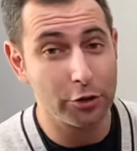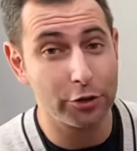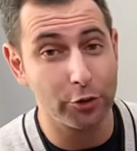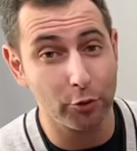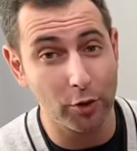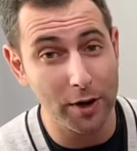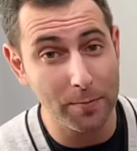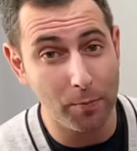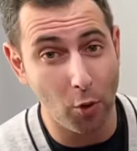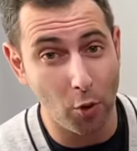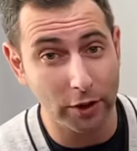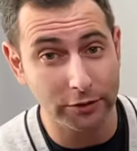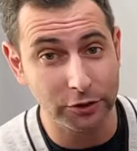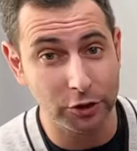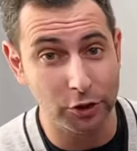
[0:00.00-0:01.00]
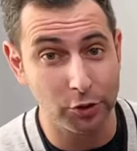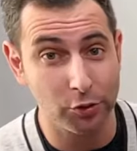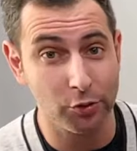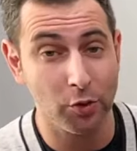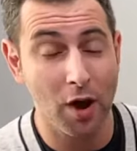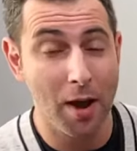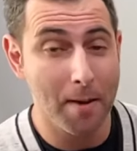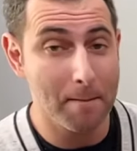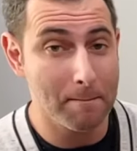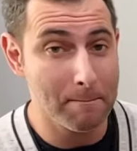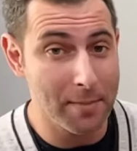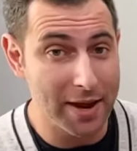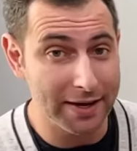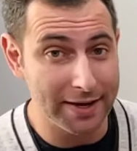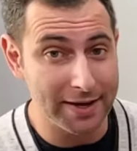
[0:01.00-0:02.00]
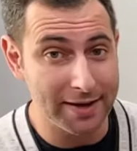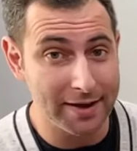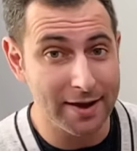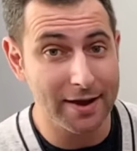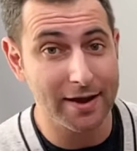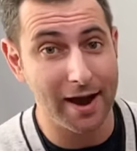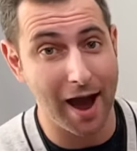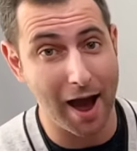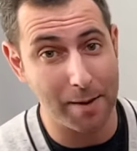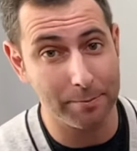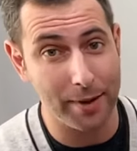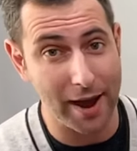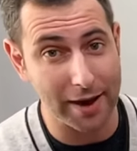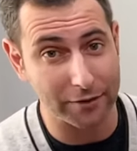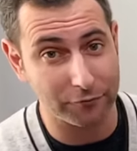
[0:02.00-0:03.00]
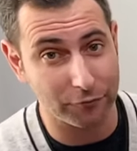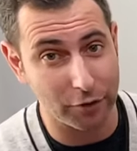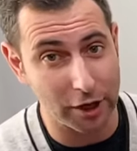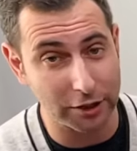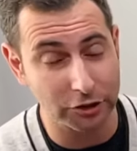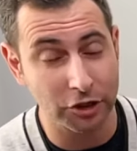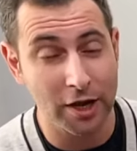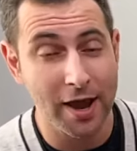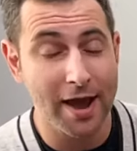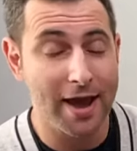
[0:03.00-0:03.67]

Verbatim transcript: three point two mini compact fridge,